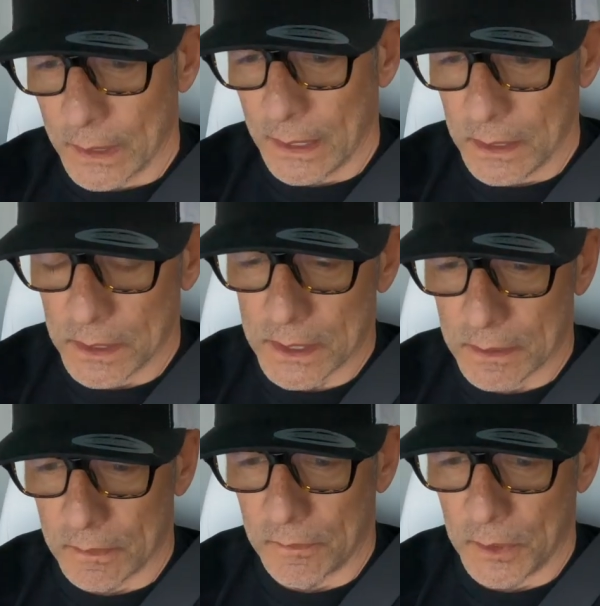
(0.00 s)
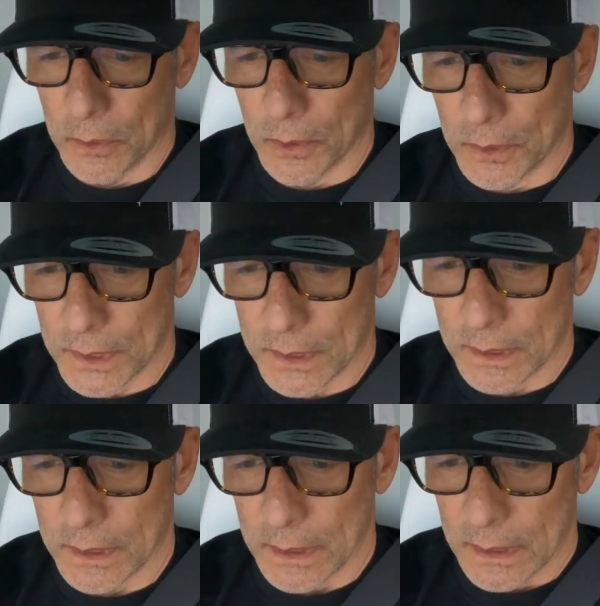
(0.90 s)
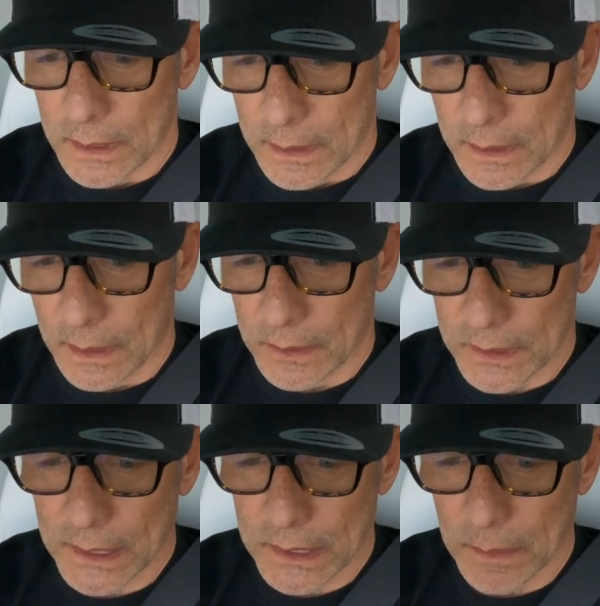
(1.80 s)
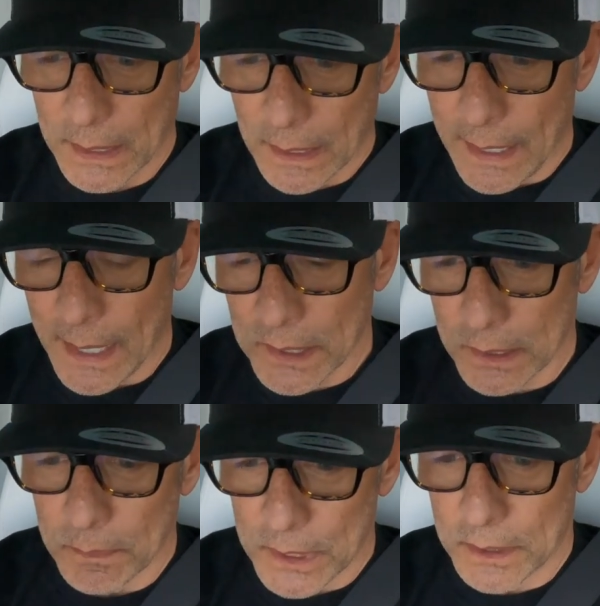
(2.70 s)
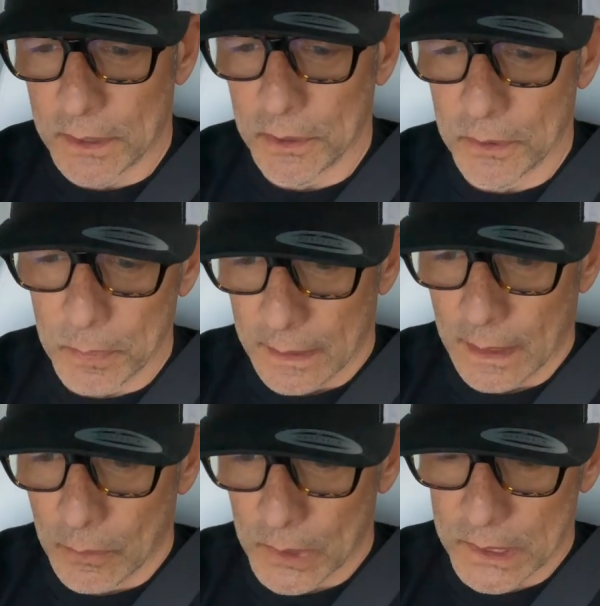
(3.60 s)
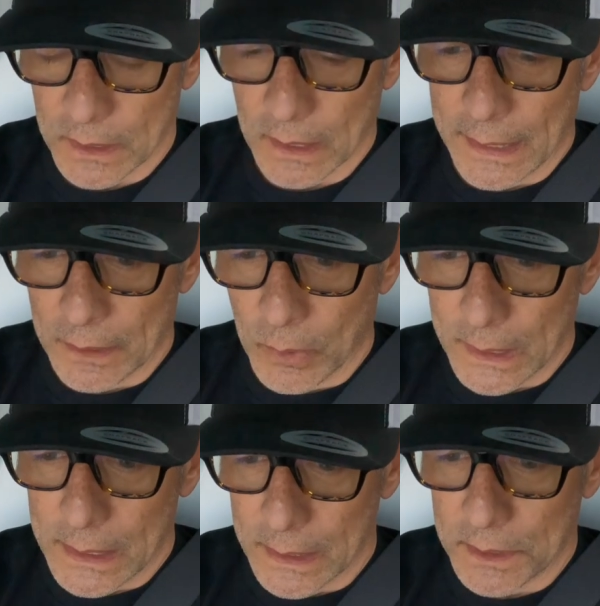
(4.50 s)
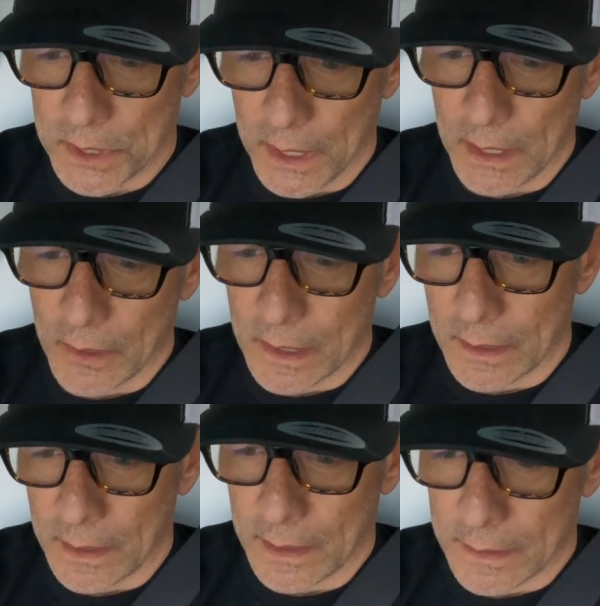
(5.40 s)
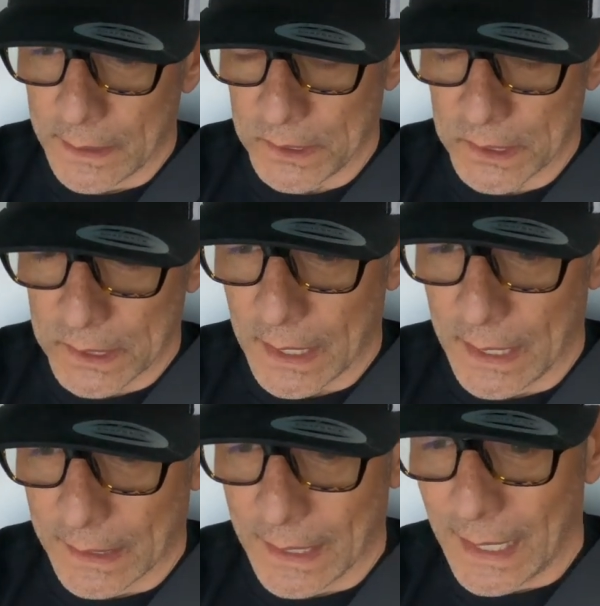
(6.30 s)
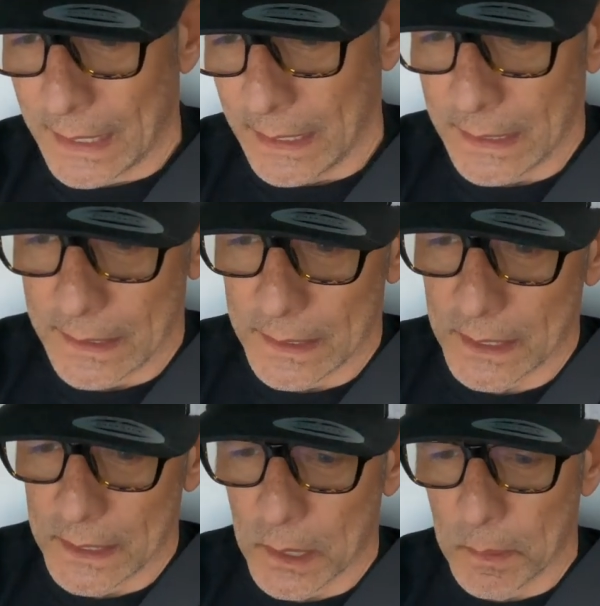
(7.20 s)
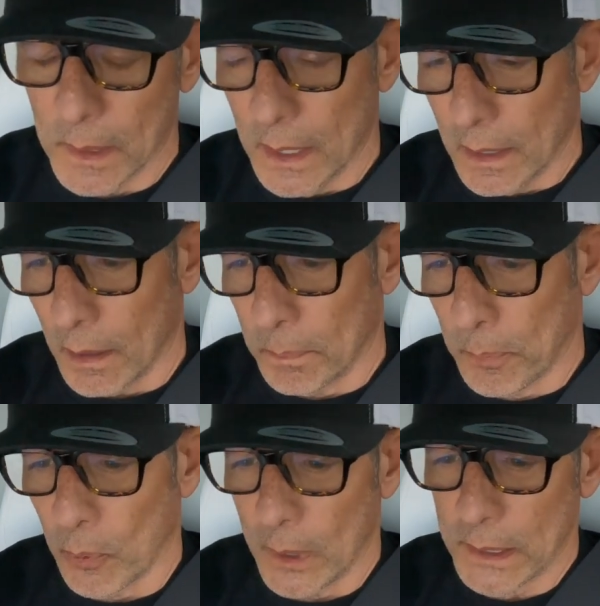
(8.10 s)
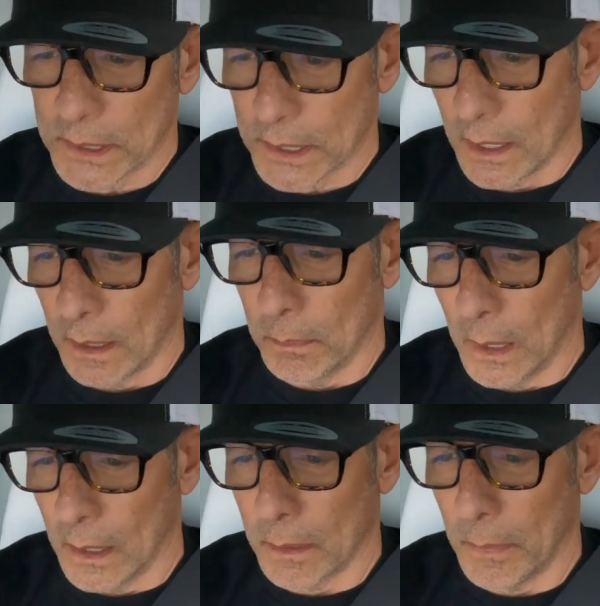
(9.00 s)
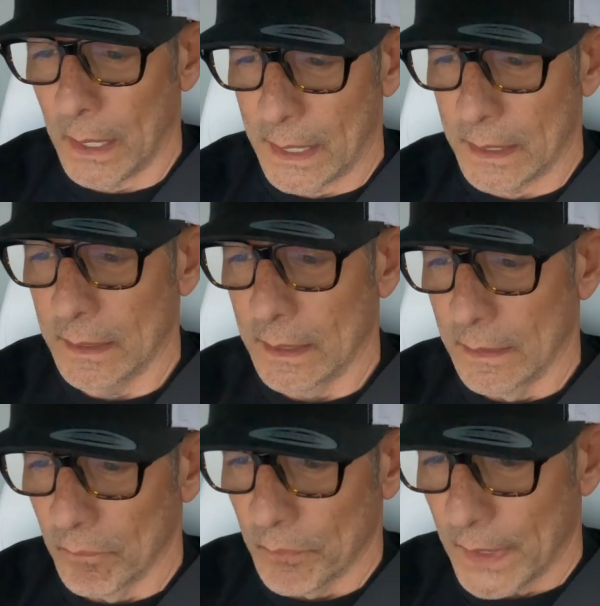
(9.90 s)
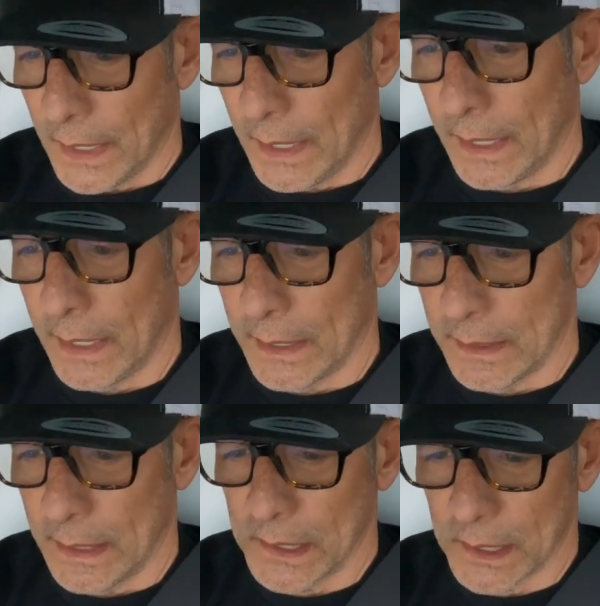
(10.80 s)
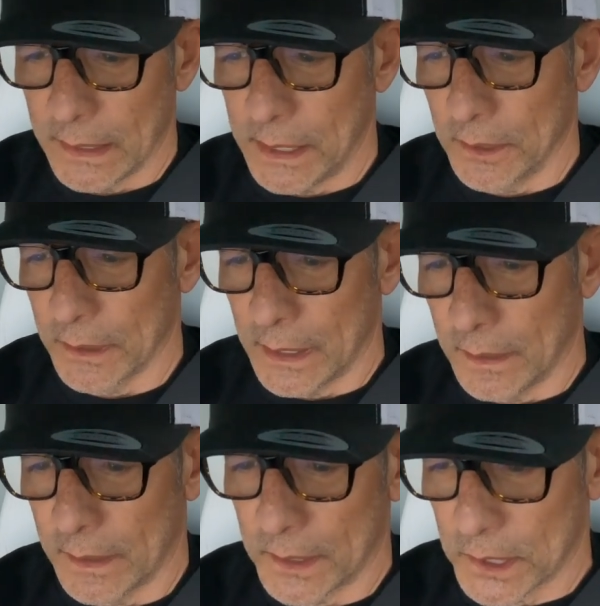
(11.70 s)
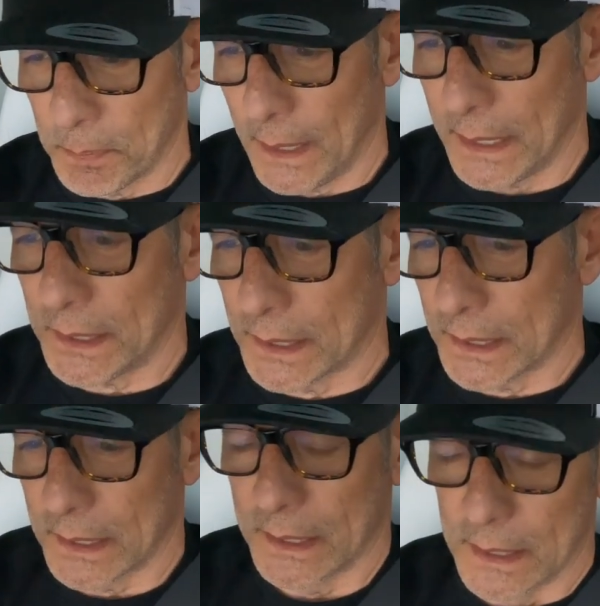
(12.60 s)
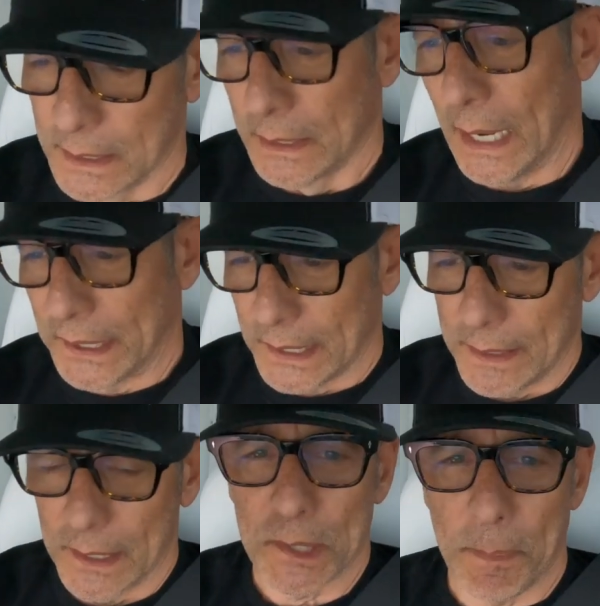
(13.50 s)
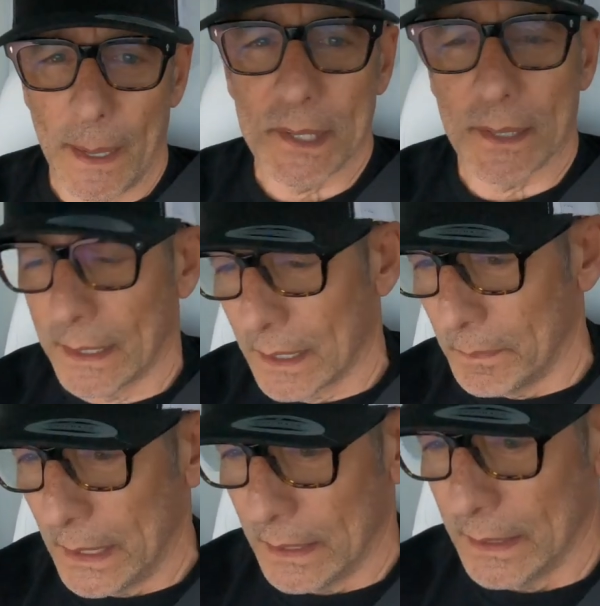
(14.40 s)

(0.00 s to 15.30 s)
with his viewers. It's not something I asked him to do. I was delighted when he did share it, and that's just the kind of guy he is. He's a prince among men, and he's a leader in this space. I say this space like I'm in